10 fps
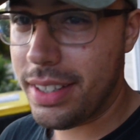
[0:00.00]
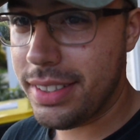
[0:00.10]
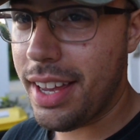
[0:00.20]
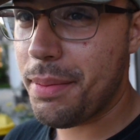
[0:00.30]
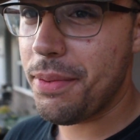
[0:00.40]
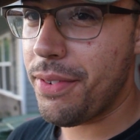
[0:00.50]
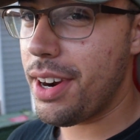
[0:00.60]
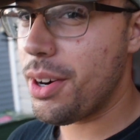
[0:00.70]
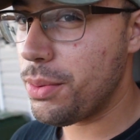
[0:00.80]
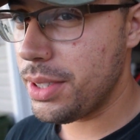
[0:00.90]
because the
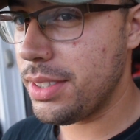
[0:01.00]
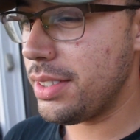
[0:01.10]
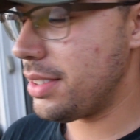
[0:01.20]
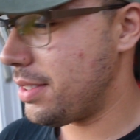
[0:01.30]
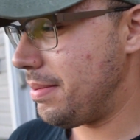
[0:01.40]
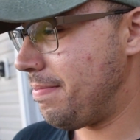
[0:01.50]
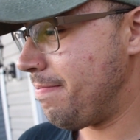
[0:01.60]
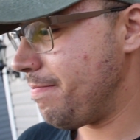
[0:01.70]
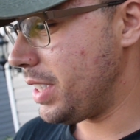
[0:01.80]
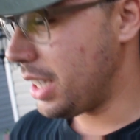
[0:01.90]
amplifier was
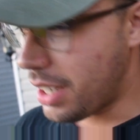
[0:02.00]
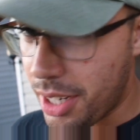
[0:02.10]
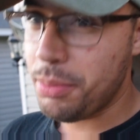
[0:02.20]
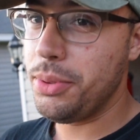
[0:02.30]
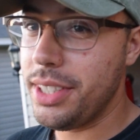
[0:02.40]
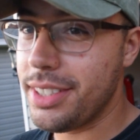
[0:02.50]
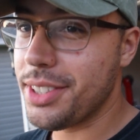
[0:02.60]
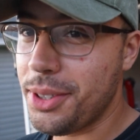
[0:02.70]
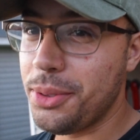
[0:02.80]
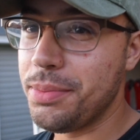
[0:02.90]
a couple
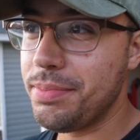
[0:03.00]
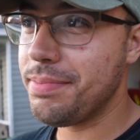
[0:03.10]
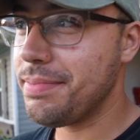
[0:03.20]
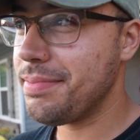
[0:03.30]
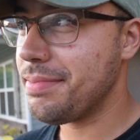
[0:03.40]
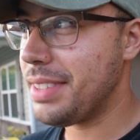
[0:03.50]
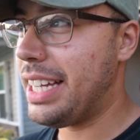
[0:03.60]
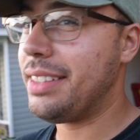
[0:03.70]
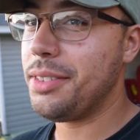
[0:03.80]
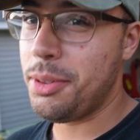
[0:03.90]
years old,
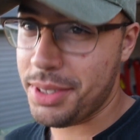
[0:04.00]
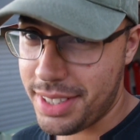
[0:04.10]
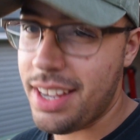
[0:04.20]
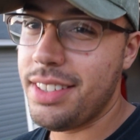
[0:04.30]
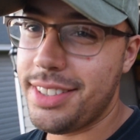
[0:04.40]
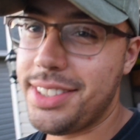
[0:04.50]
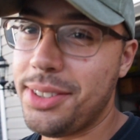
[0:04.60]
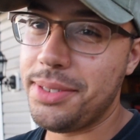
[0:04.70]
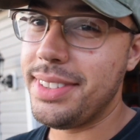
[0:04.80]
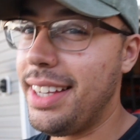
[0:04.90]
like almost 10 years
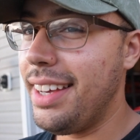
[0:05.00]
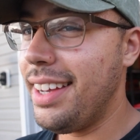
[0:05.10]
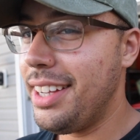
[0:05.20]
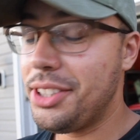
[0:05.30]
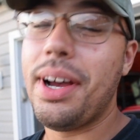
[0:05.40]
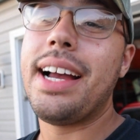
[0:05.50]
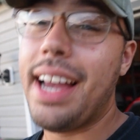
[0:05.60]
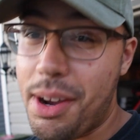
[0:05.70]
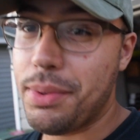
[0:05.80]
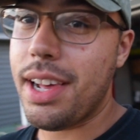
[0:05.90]
old. So I
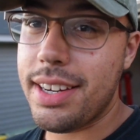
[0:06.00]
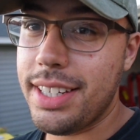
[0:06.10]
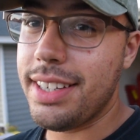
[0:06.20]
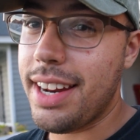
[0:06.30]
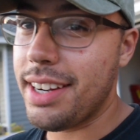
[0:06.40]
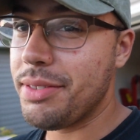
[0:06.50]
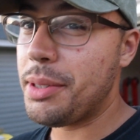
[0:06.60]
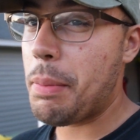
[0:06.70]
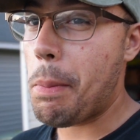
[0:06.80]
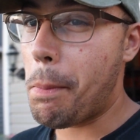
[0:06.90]
got what I needed out of
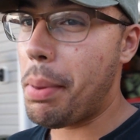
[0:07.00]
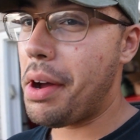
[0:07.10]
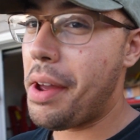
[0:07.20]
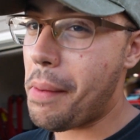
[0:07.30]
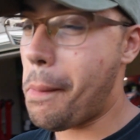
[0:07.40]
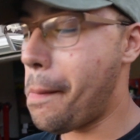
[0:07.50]
it. But